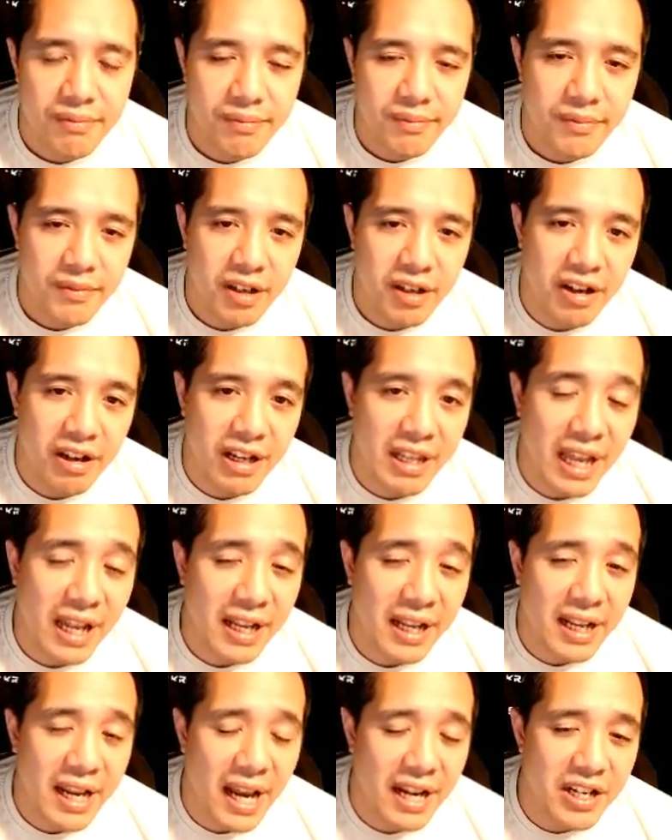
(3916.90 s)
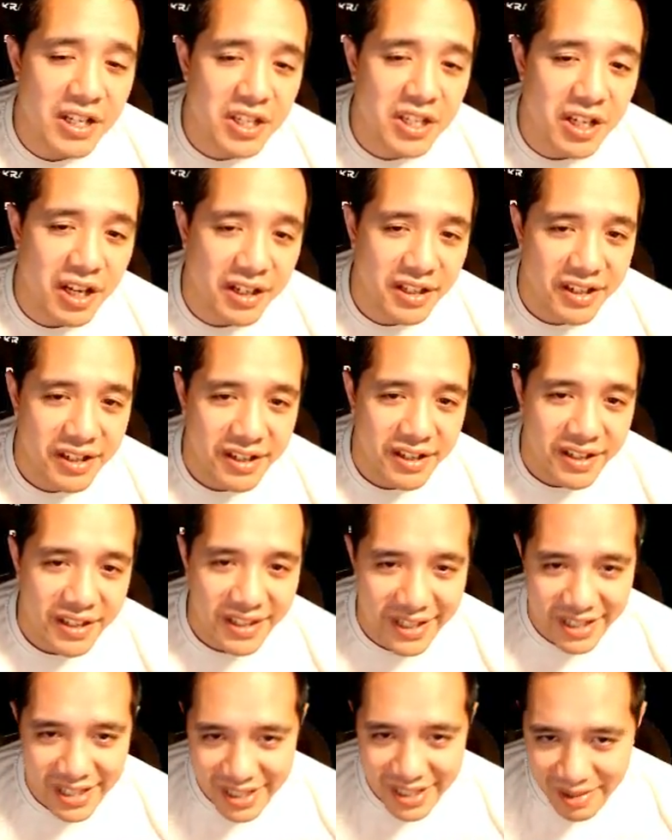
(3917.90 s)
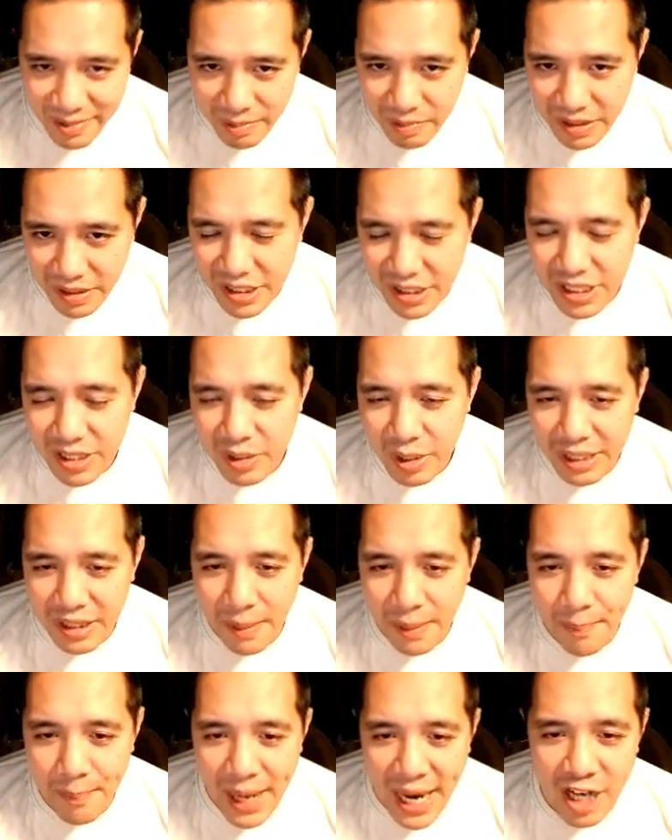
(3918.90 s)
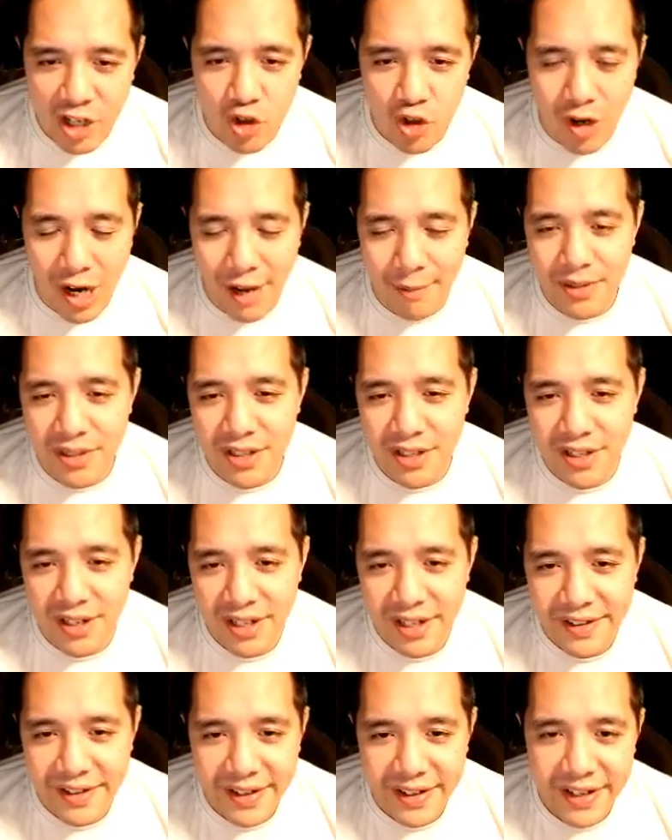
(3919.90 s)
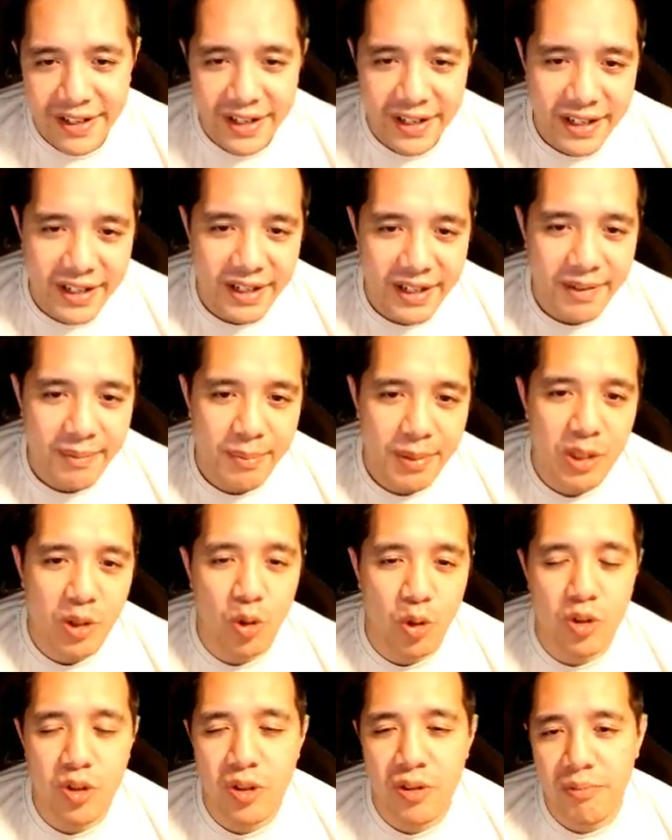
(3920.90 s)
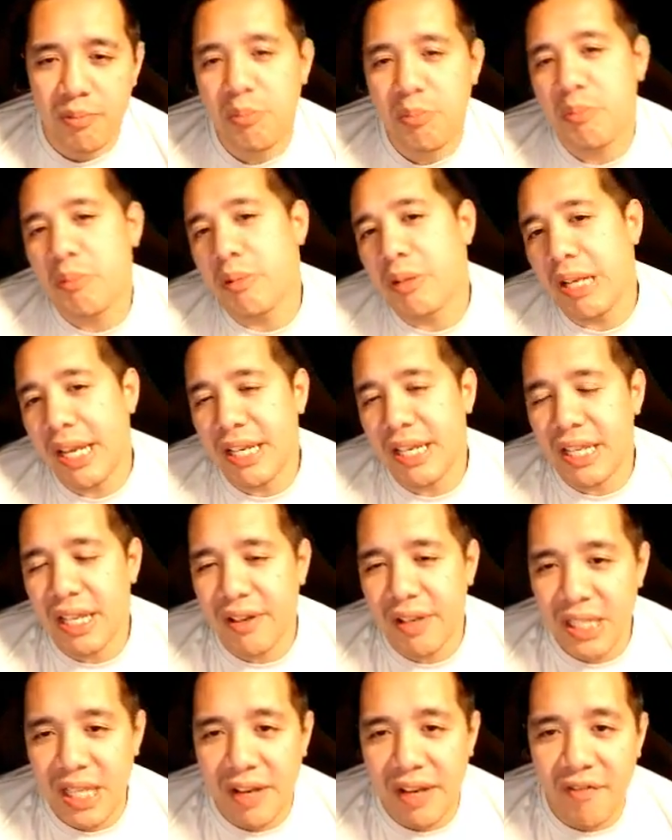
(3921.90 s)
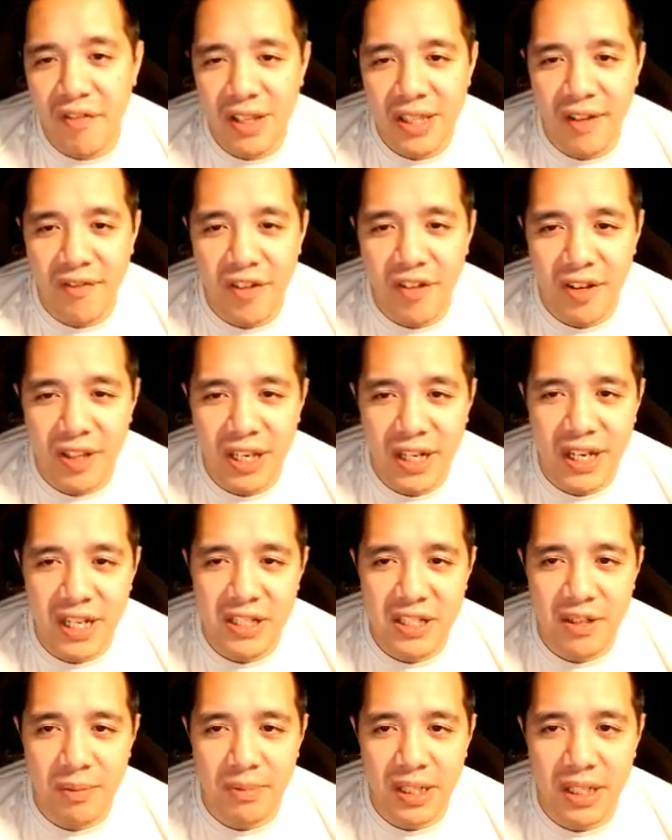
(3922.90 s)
Alright, that kind of sucked. This is like the bad drops. But those, I think it's like 50-50 to get something